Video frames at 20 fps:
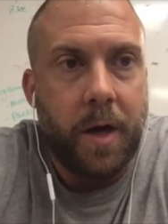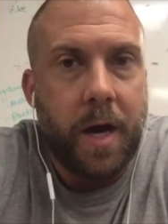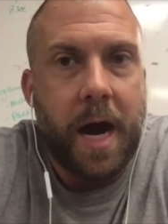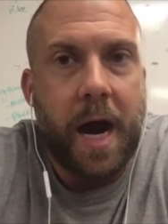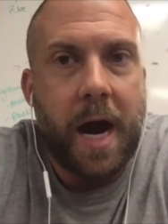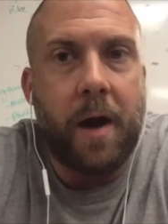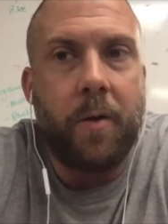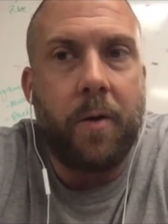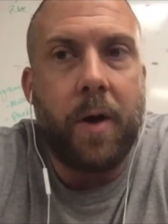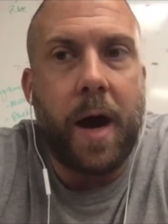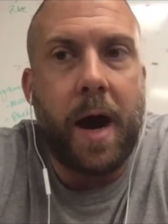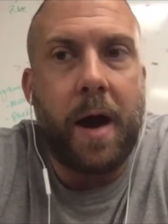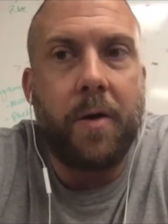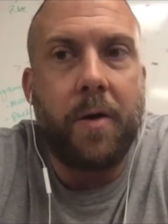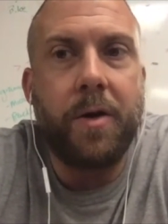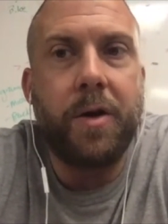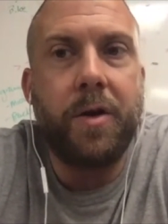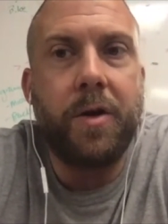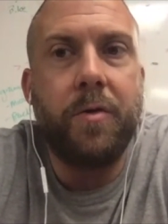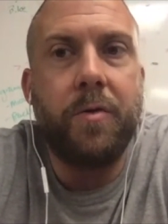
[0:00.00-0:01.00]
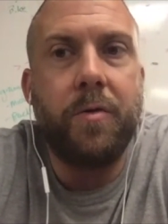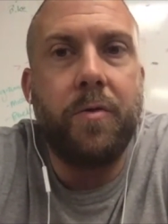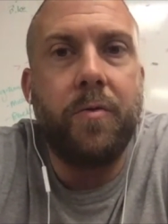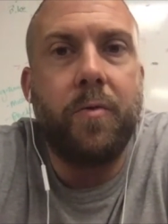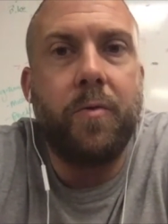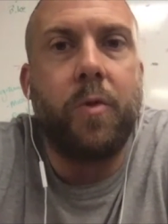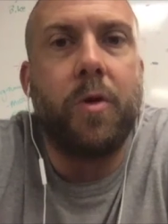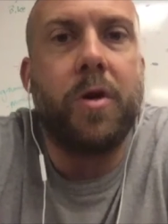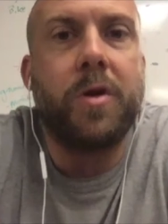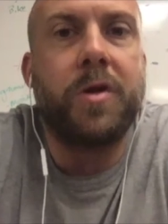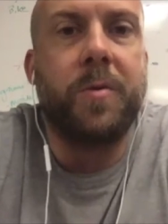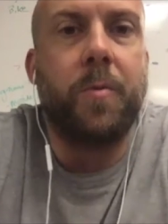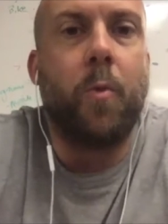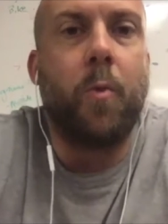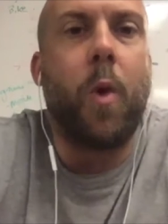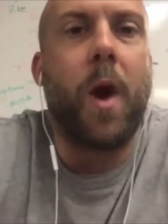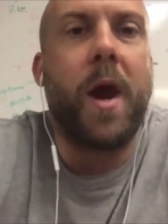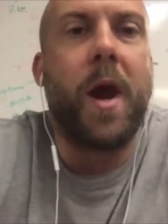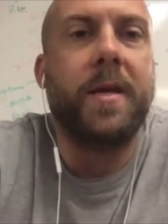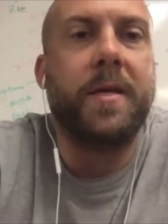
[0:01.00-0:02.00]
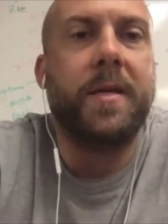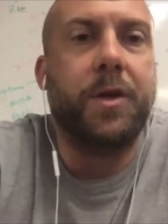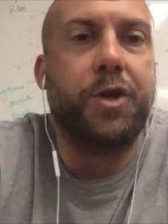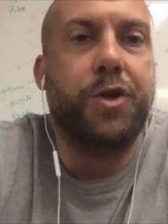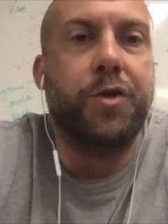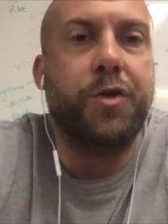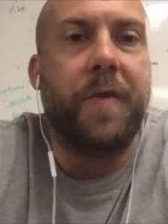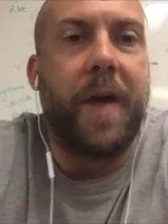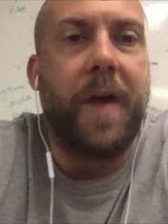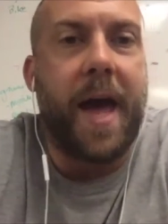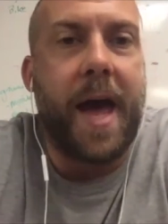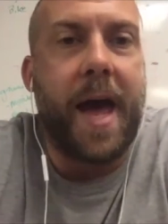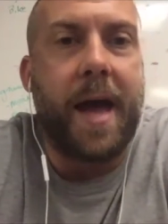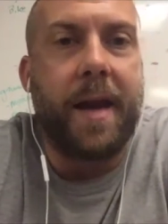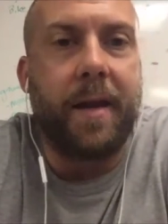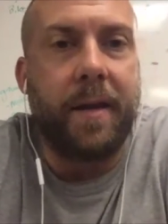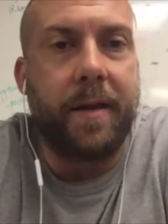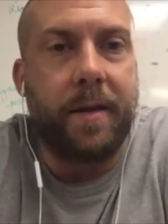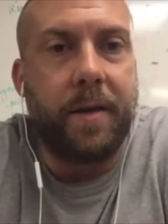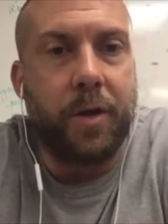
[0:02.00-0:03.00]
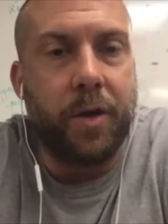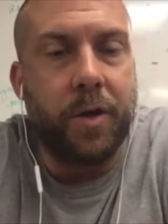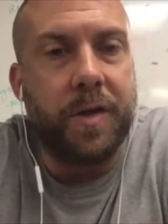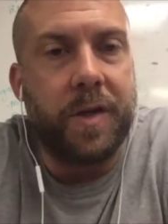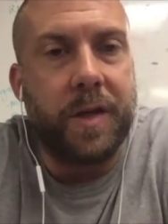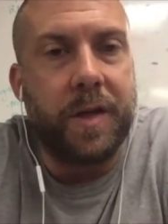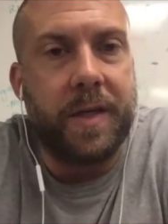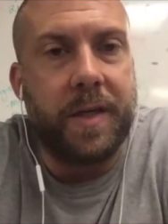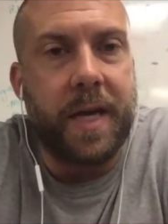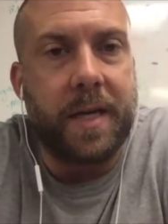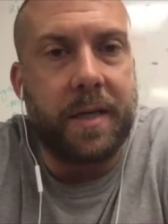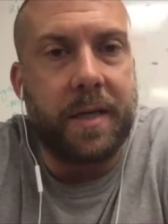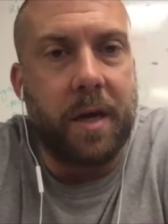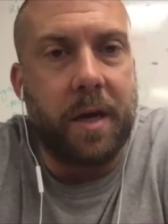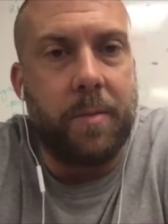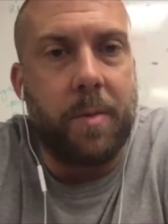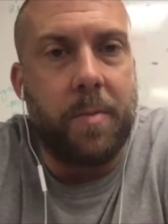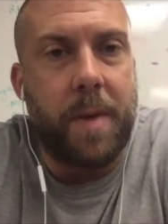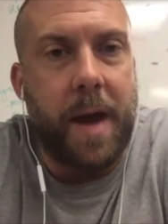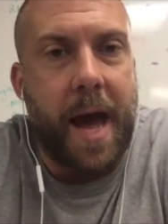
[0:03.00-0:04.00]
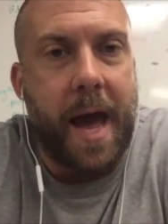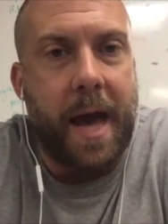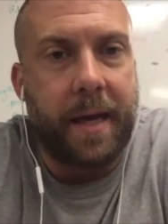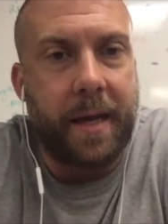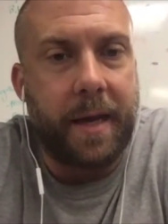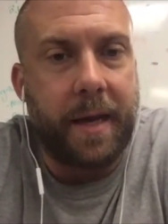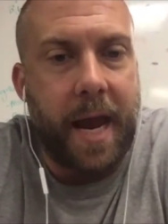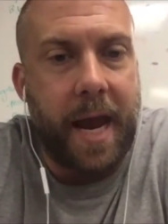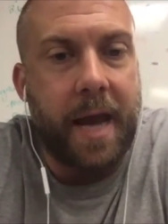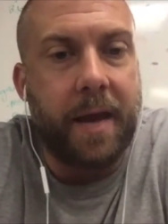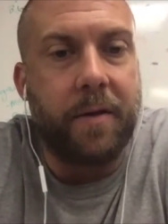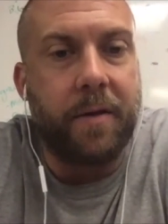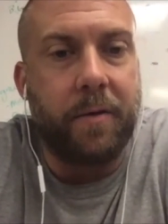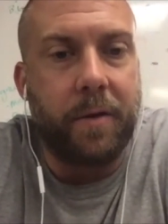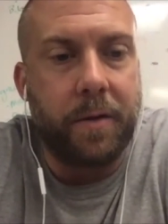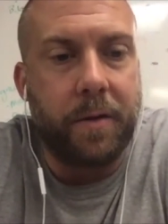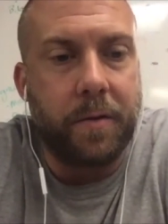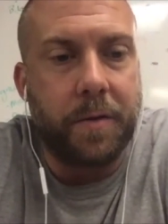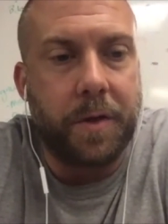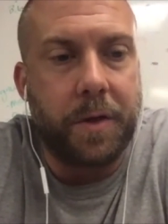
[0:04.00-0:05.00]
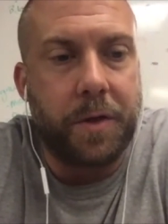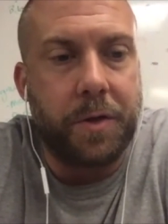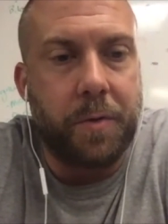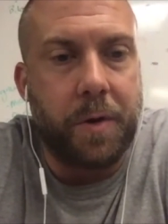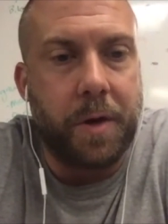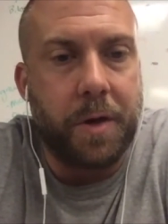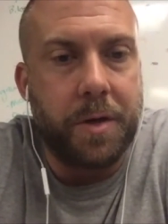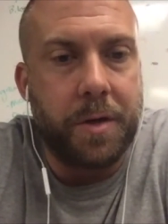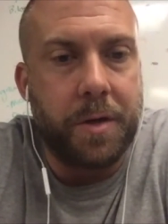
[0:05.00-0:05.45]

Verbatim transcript: How do you? What are some ways that you've had like good success coming back and handling those situations?